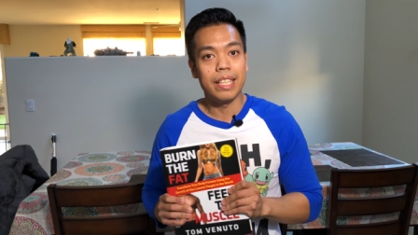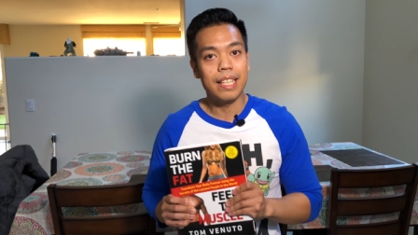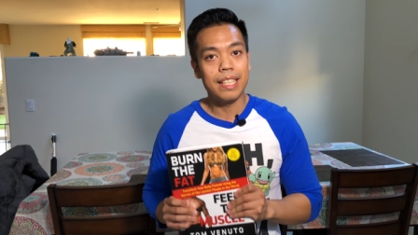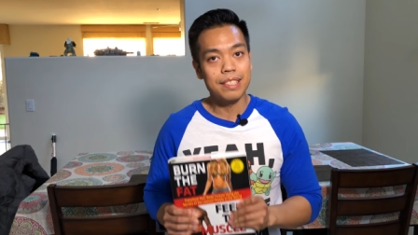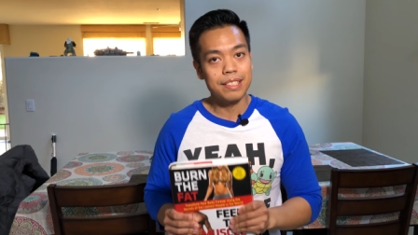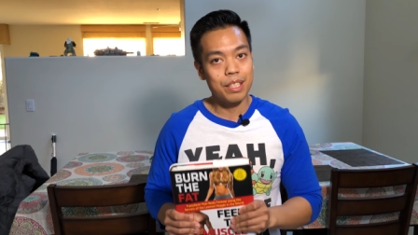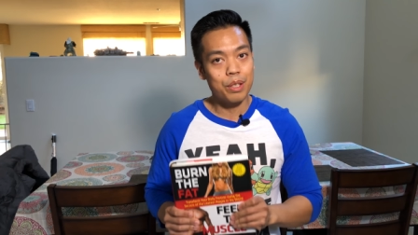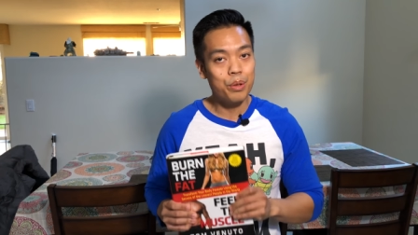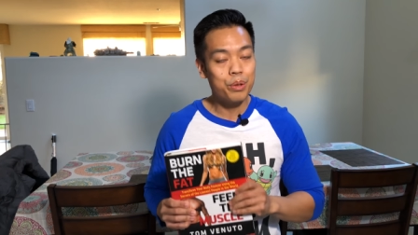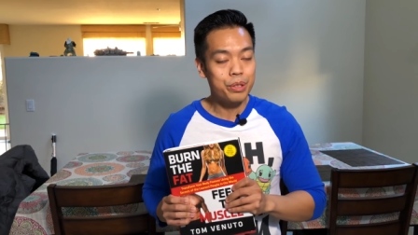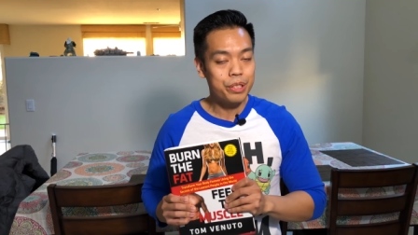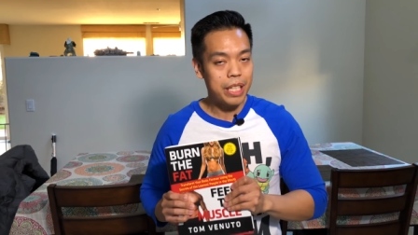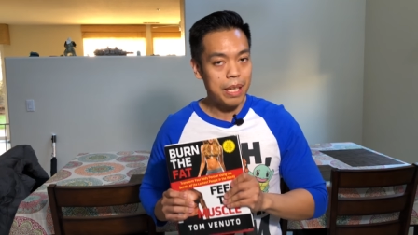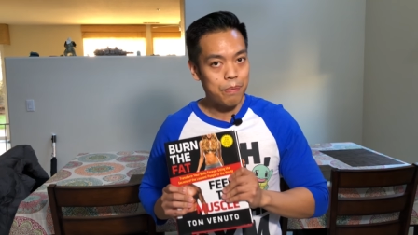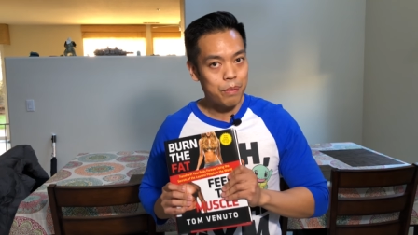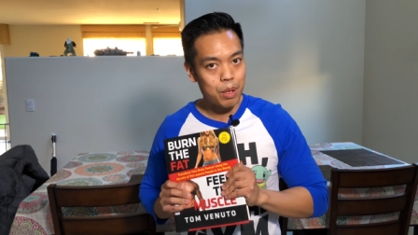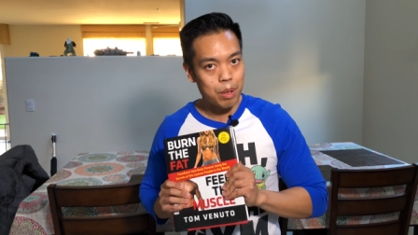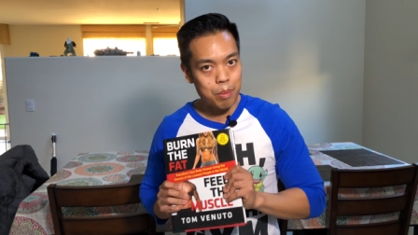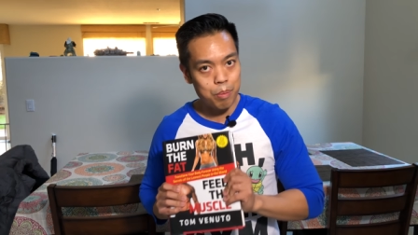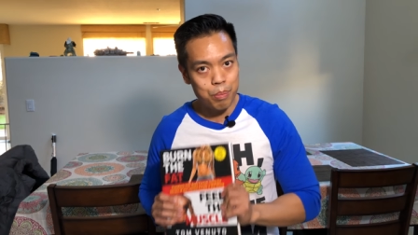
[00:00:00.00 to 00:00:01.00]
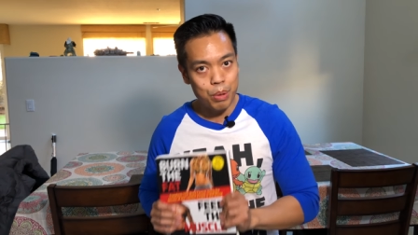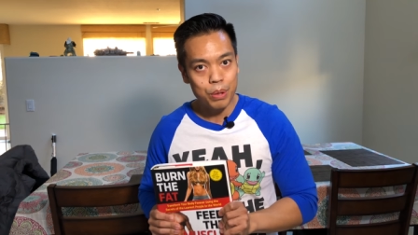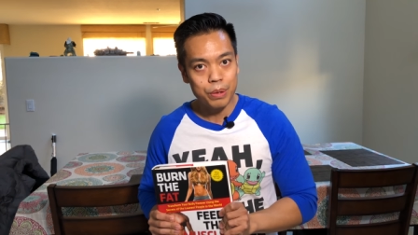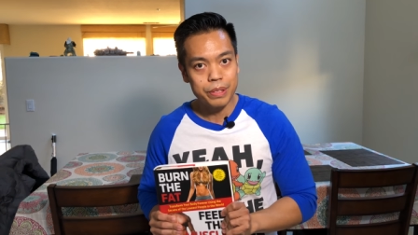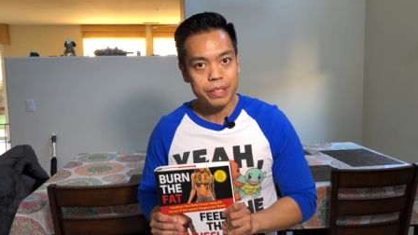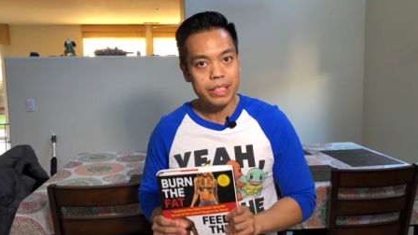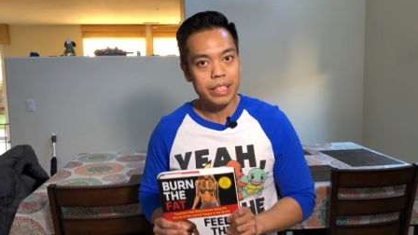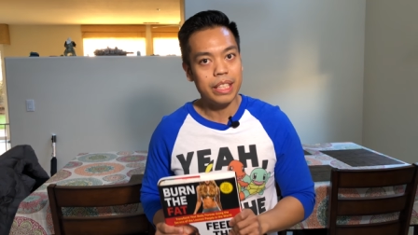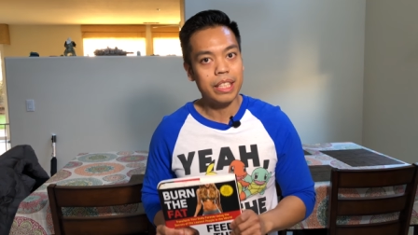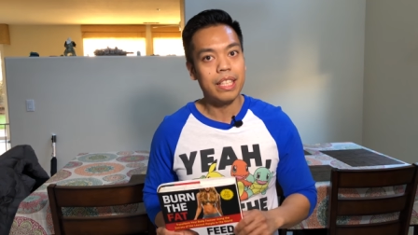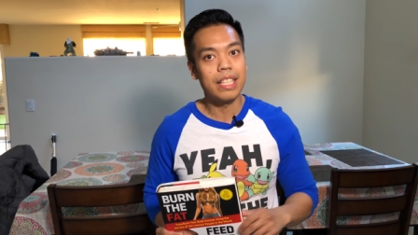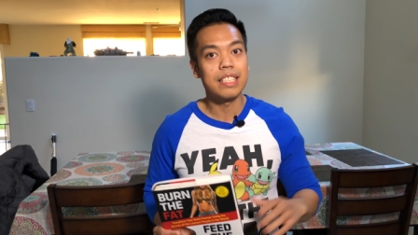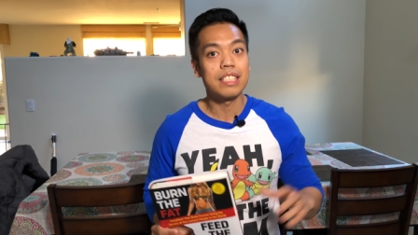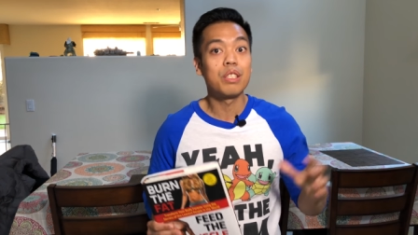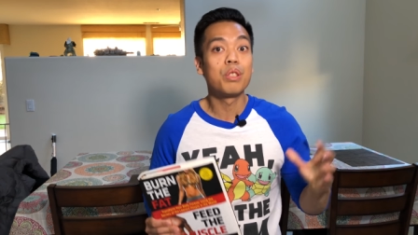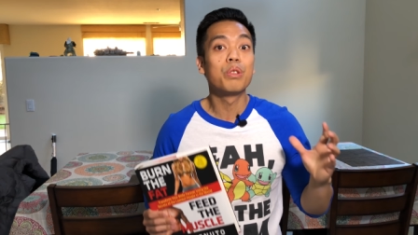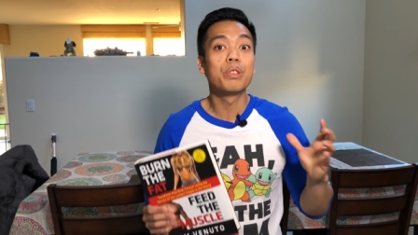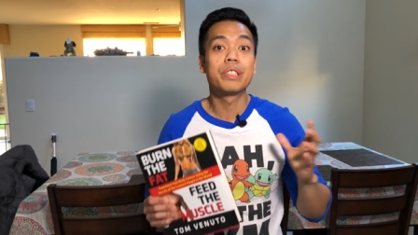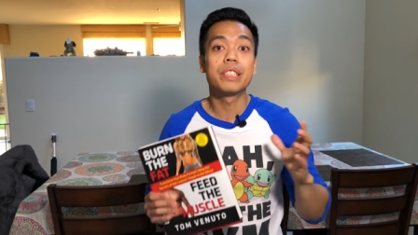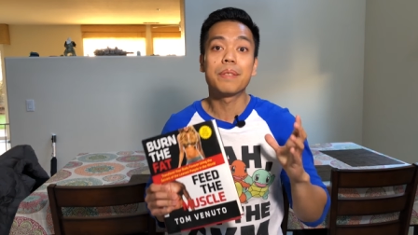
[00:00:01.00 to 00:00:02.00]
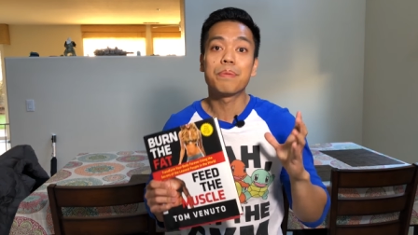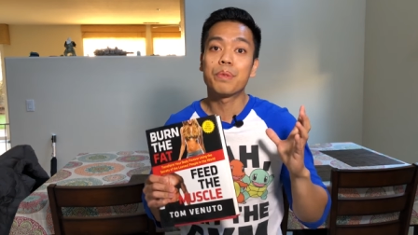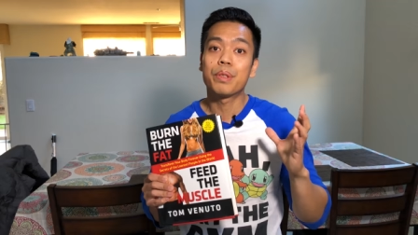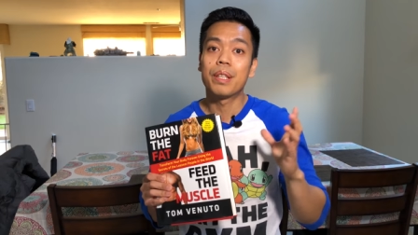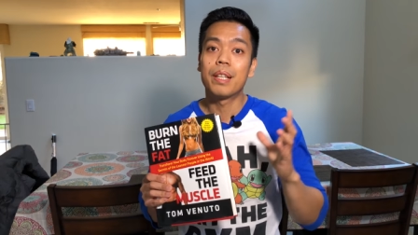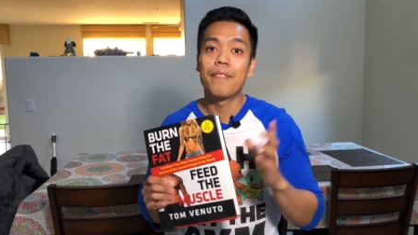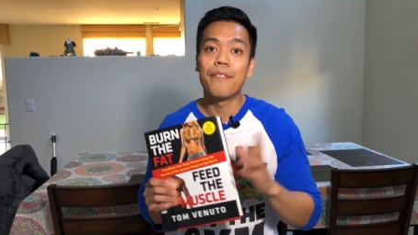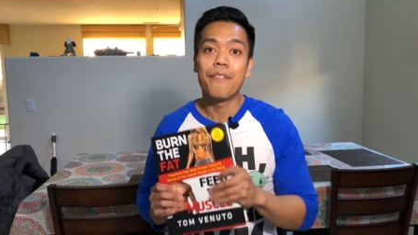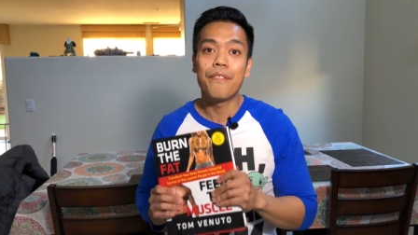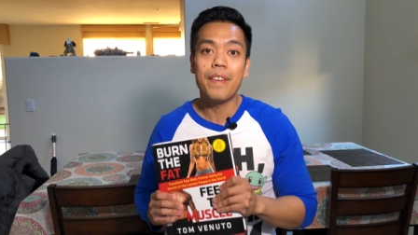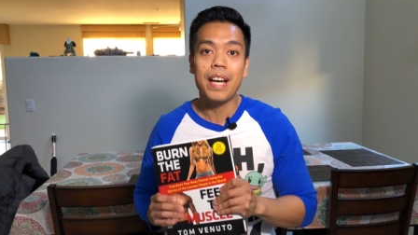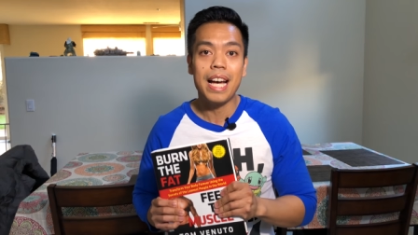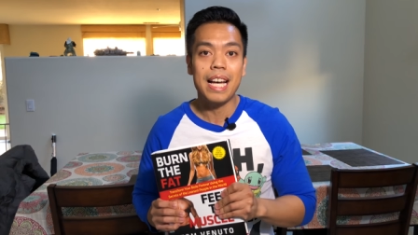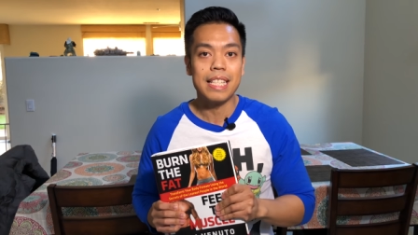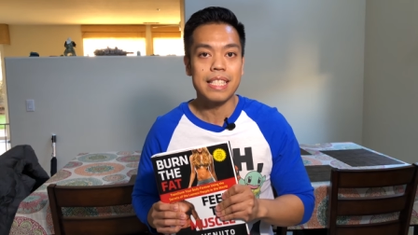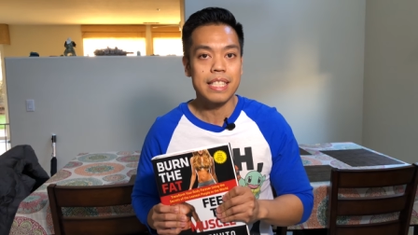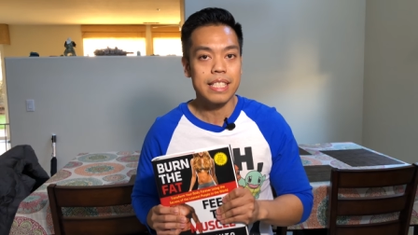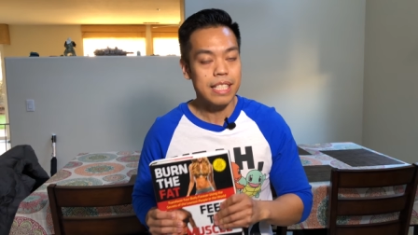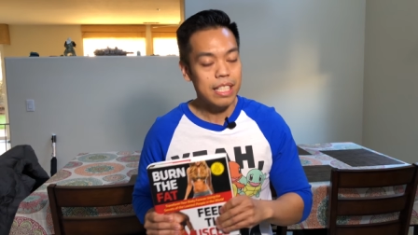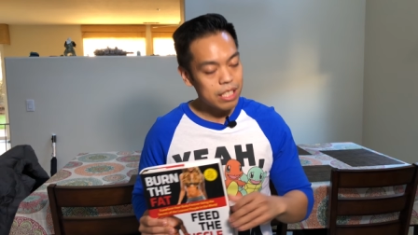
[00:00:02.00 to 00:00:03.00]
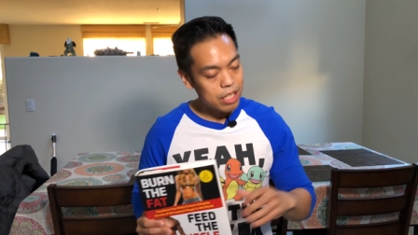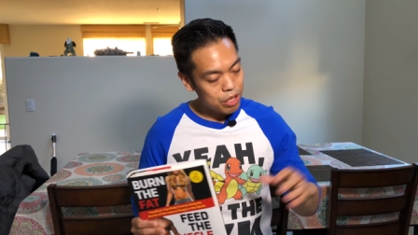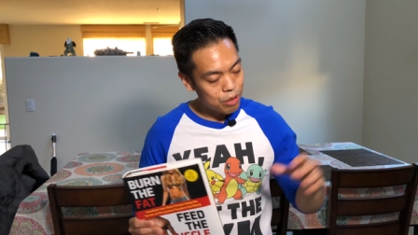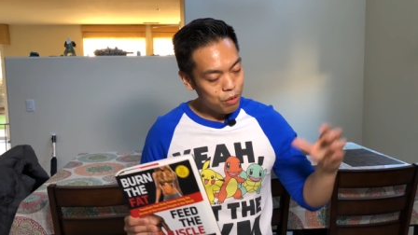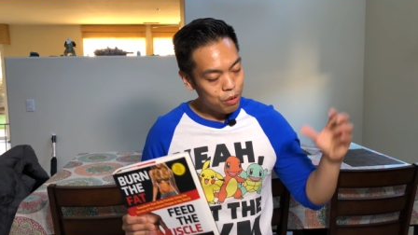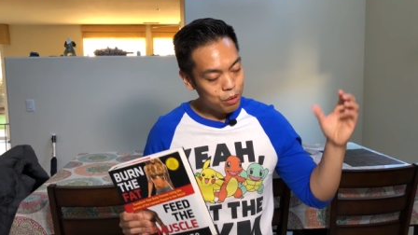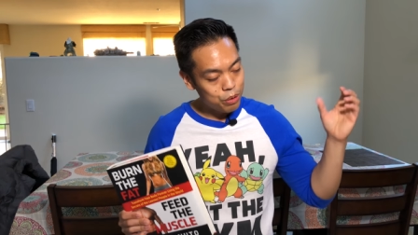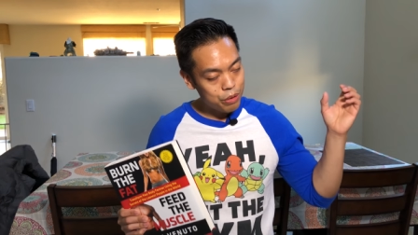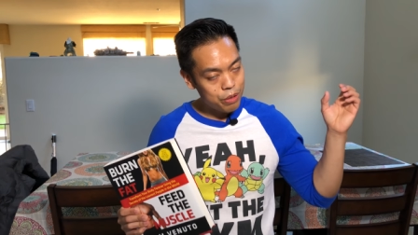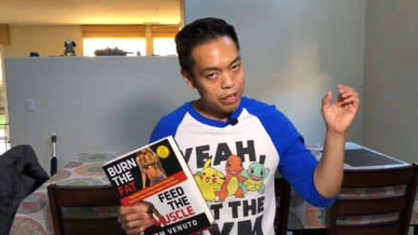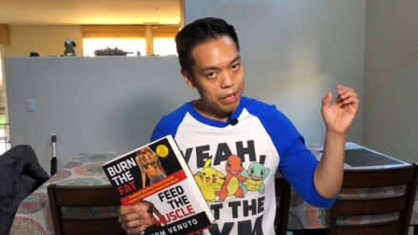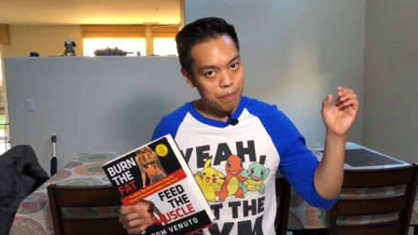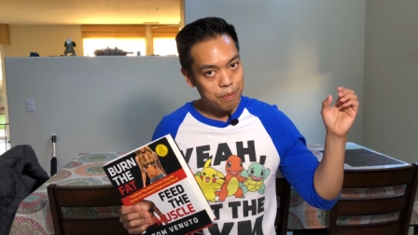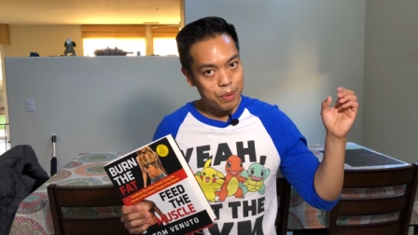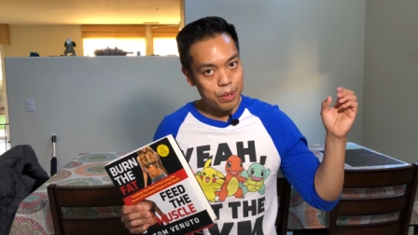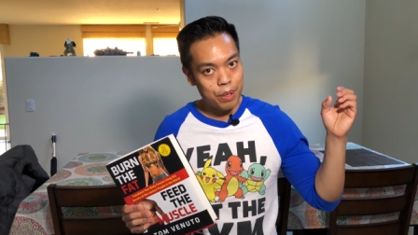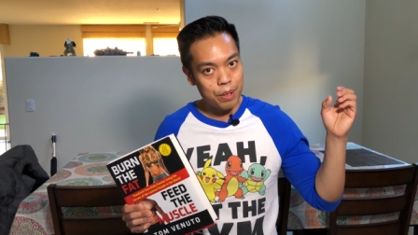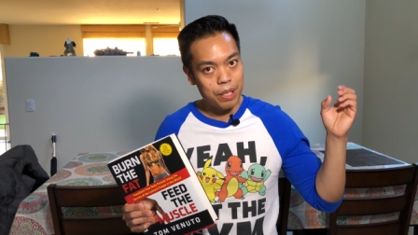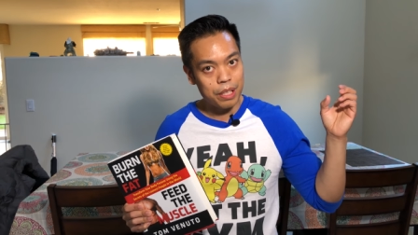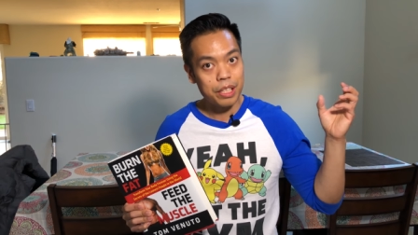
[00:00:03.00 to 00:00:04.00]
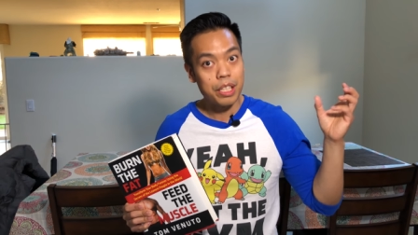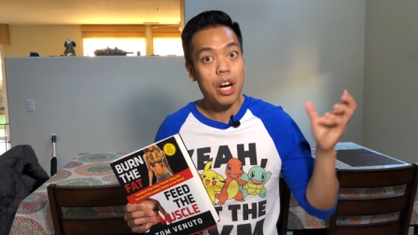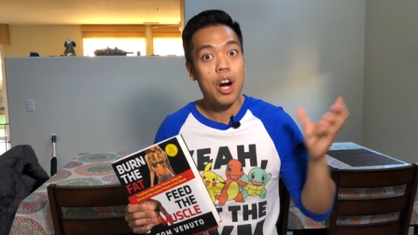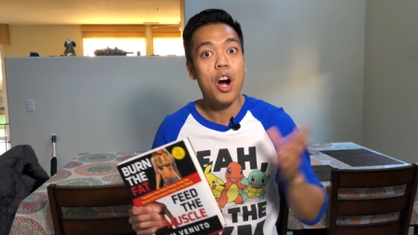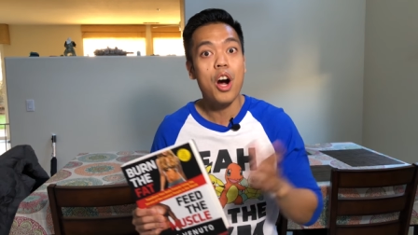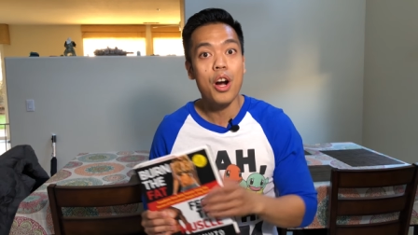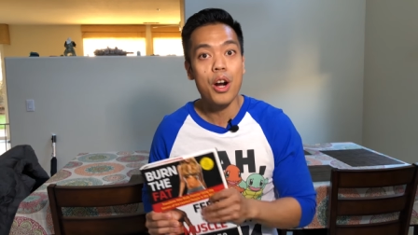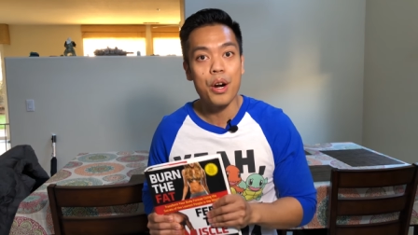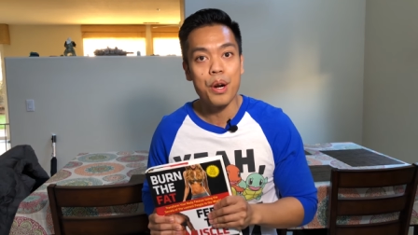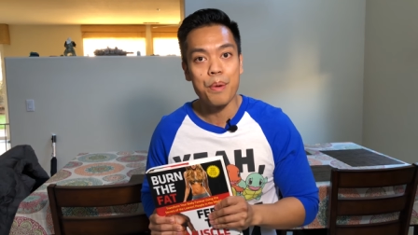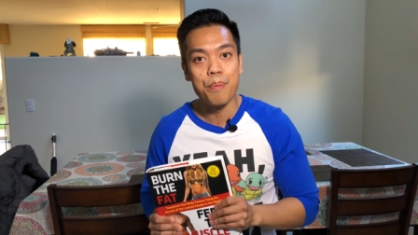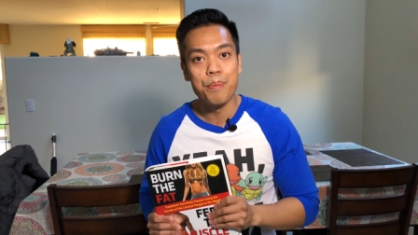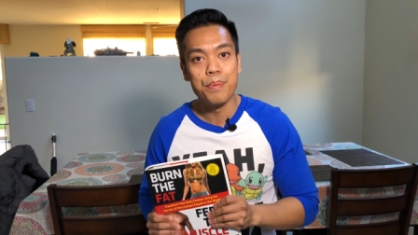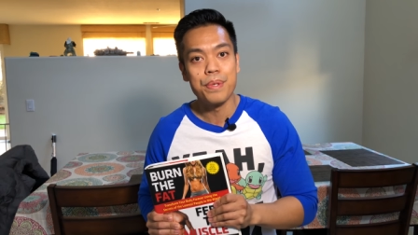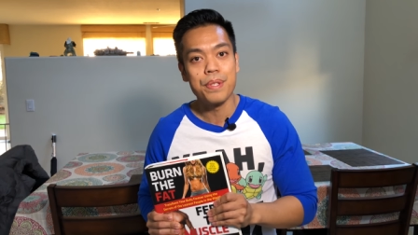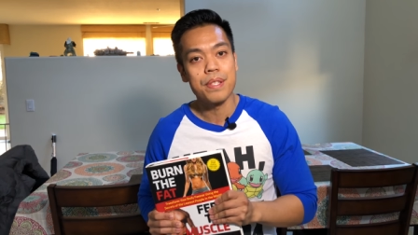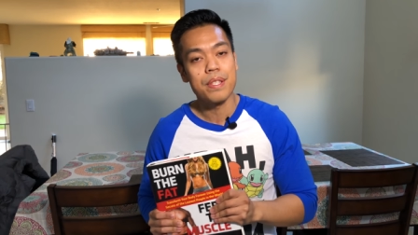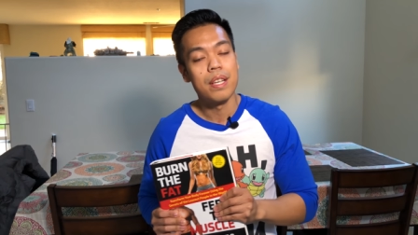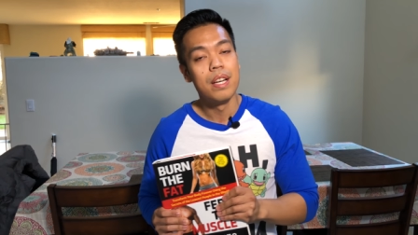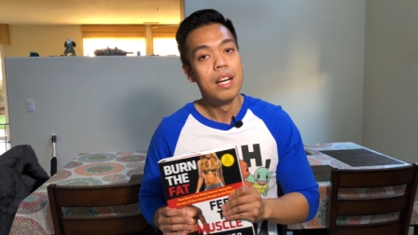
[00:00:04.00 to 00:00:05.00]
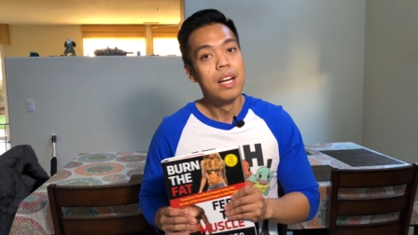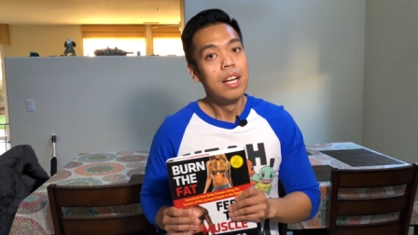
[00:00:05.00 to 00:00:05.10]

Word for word: Has a whole chapter on protein. Has a whole chapter on fats. Has a whole chapter on carbs.